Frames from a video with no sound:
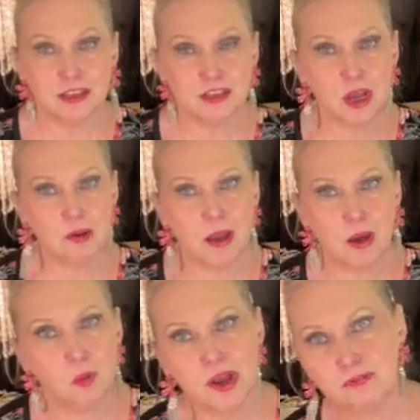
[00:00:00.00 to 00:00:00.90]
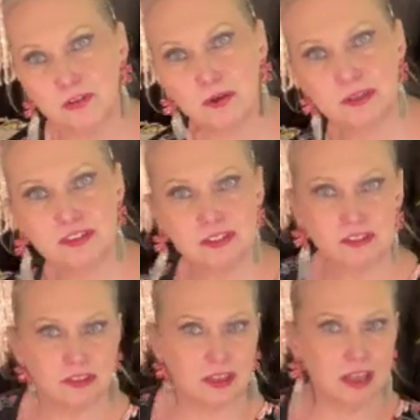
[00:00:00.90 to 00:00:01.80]
Thought about what
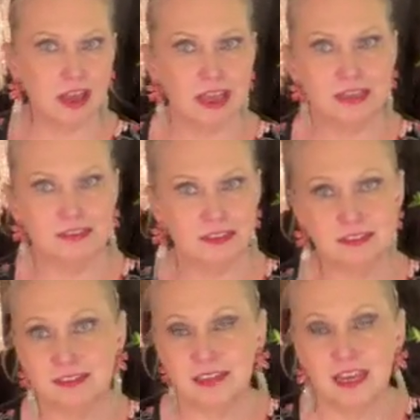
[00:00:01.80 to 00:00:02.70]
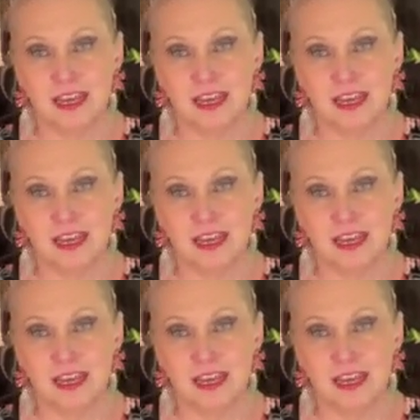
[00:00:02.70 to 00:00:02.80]
fragrances exist